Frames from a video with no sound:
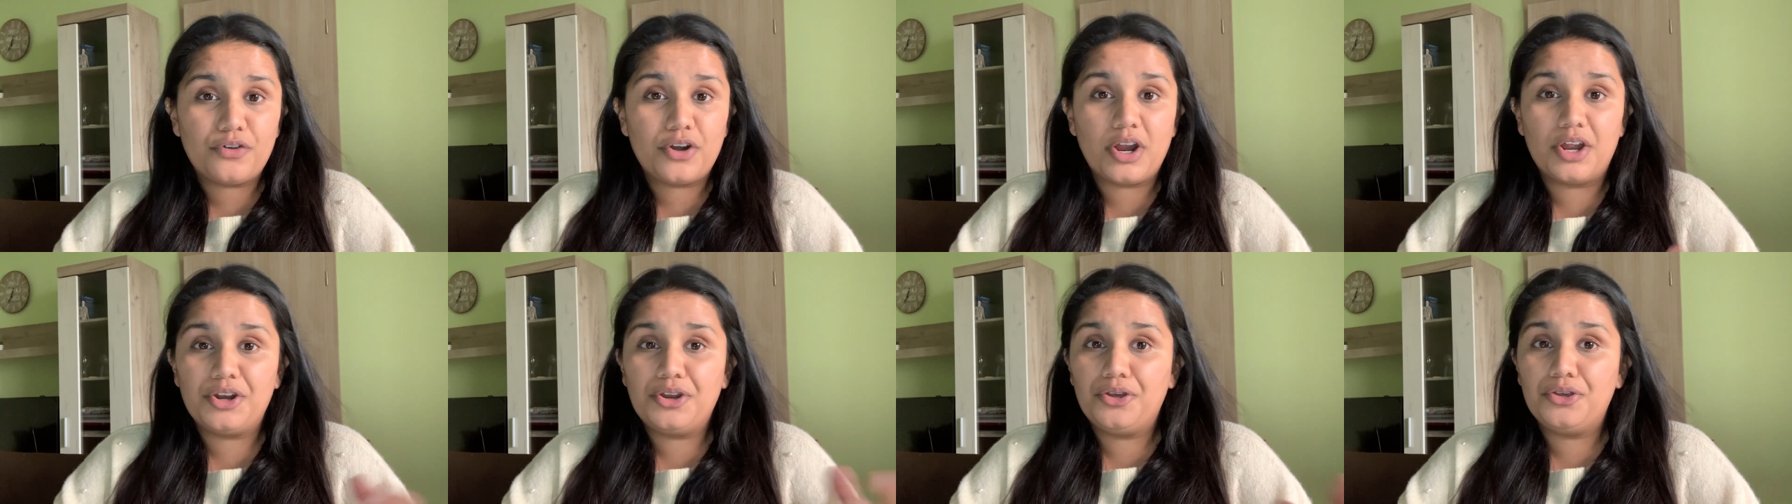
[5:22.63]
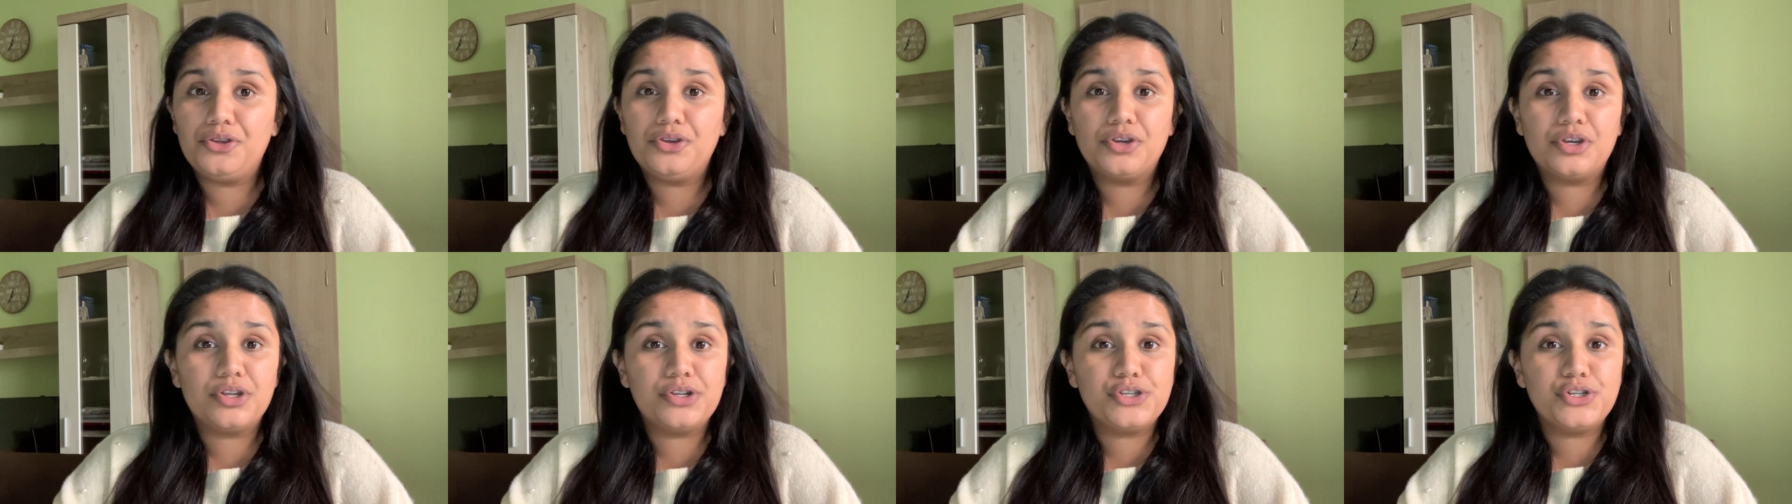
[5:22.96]
I know
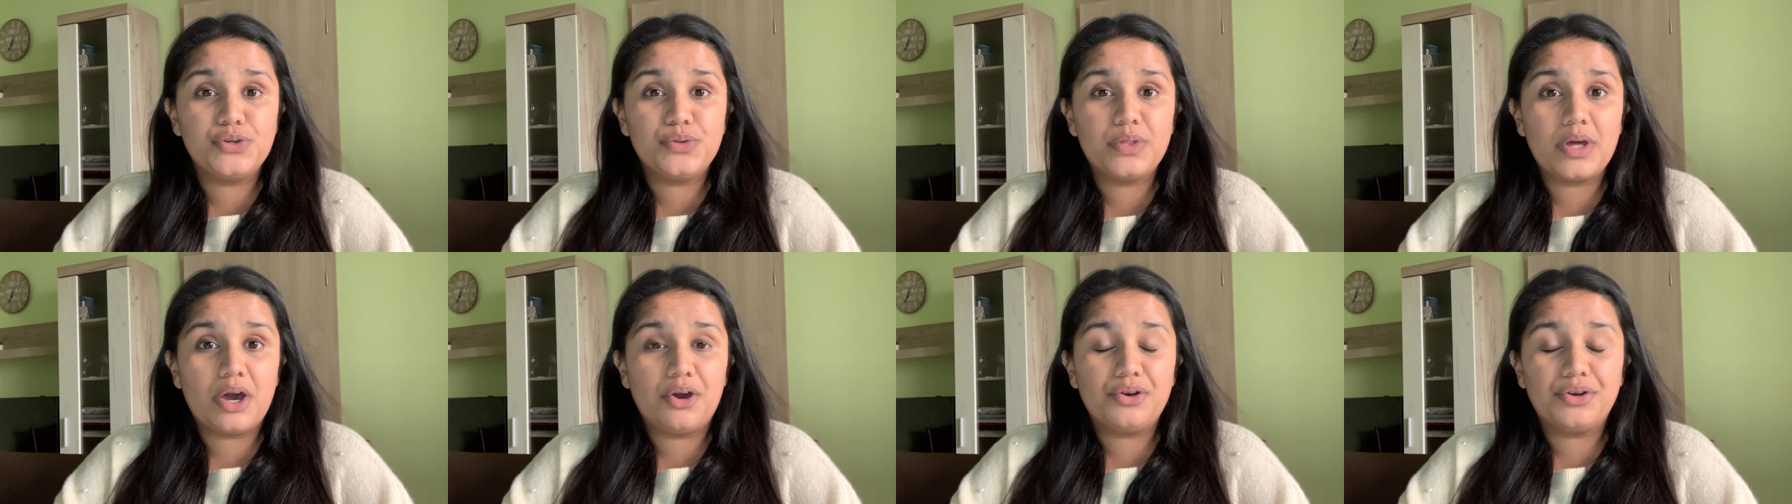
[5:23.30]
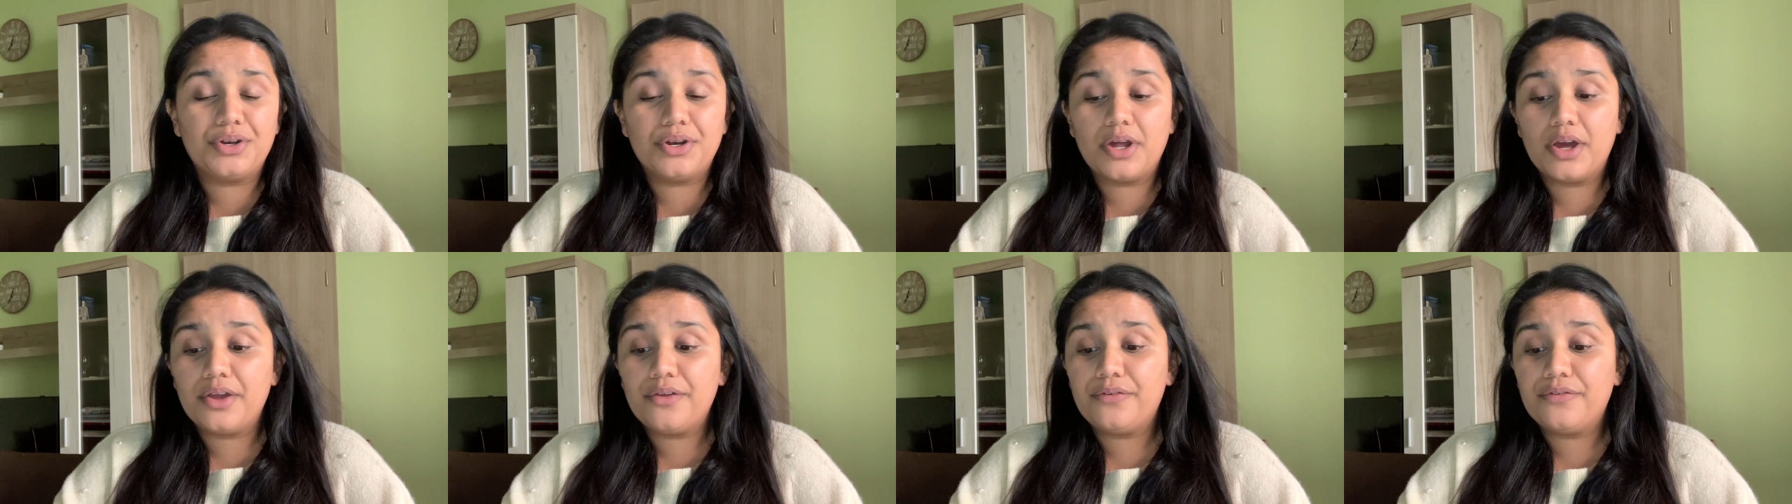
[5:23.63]
you can do that on an
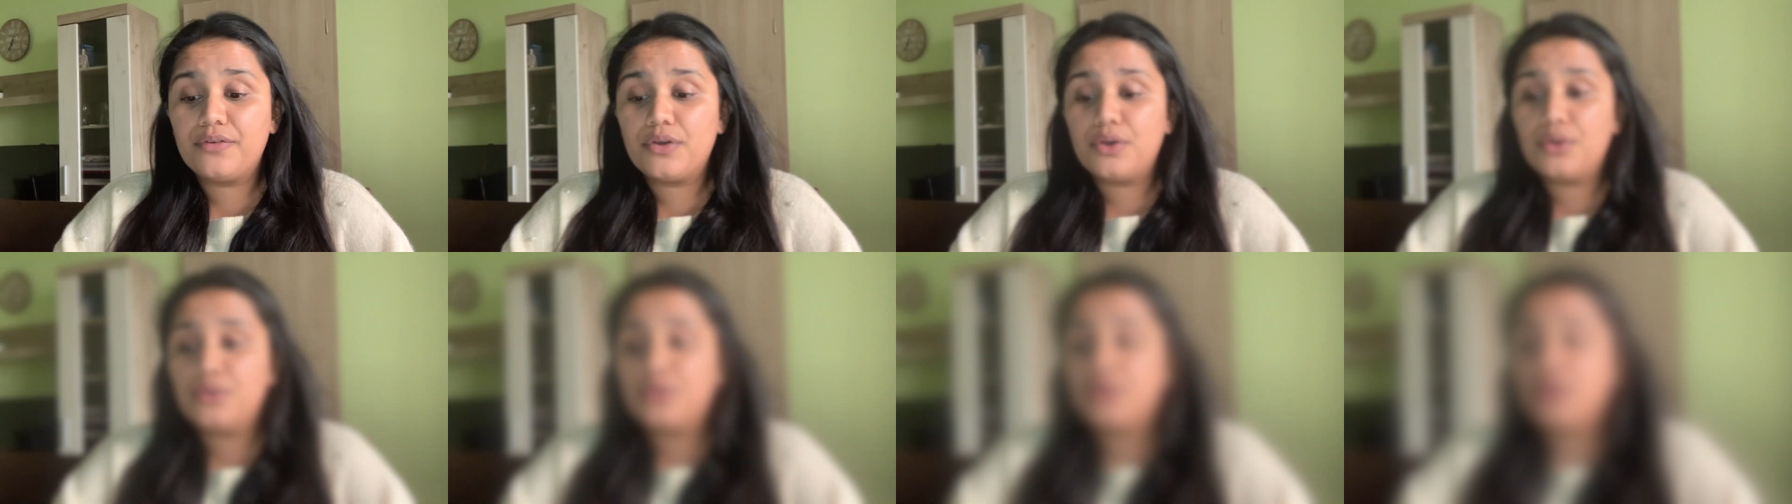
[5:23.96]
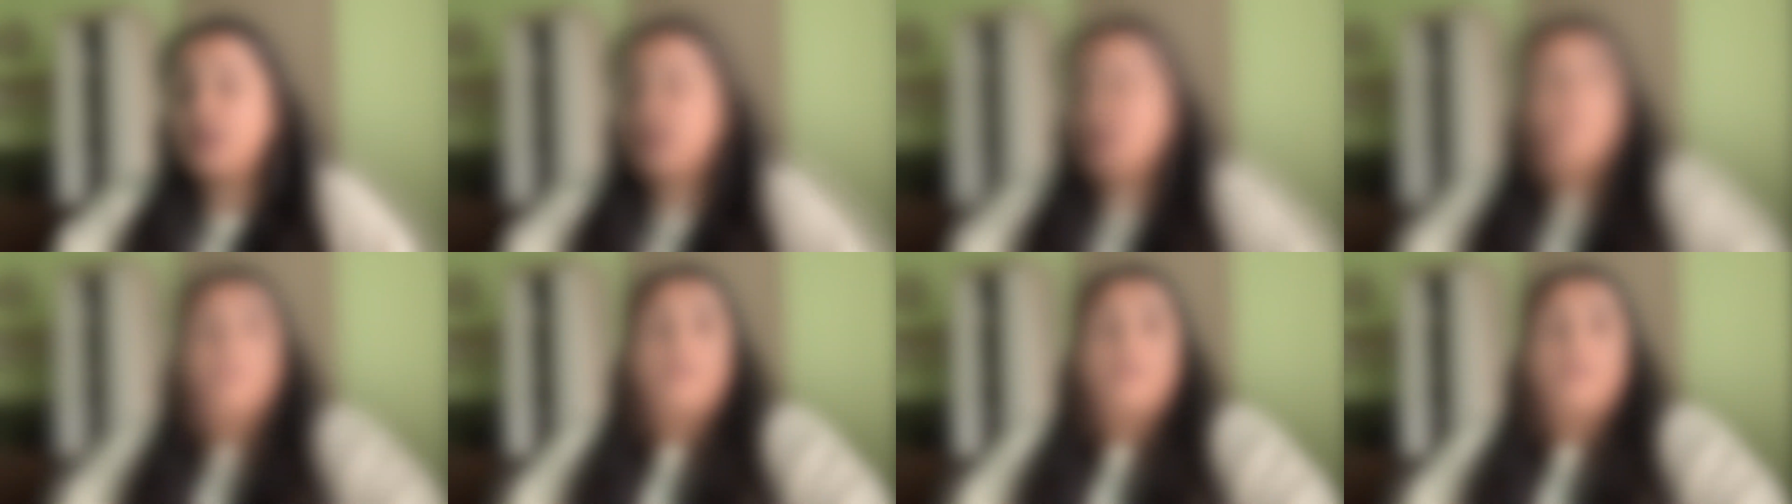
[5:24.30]
iPhone.